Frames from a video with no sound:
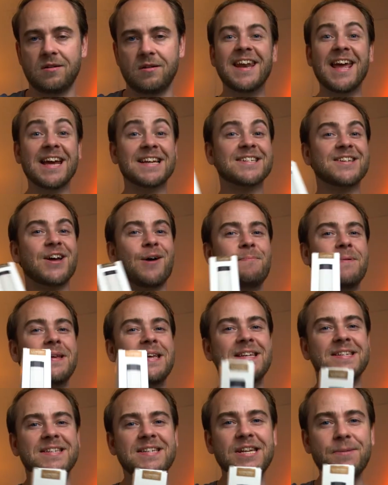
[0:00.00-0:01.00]
Next up
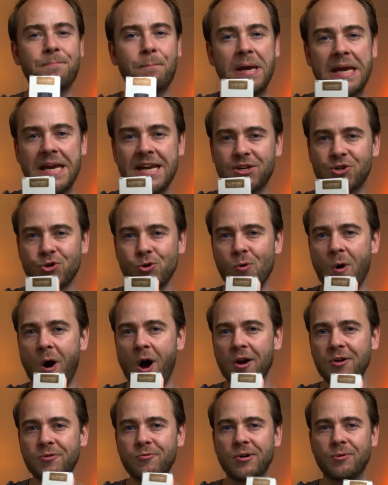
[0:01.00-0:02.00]
is the
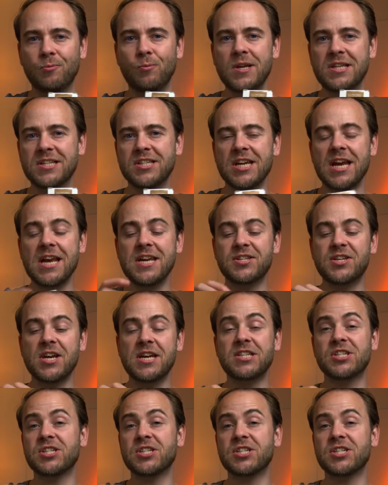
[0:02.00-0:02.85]
P200, which is a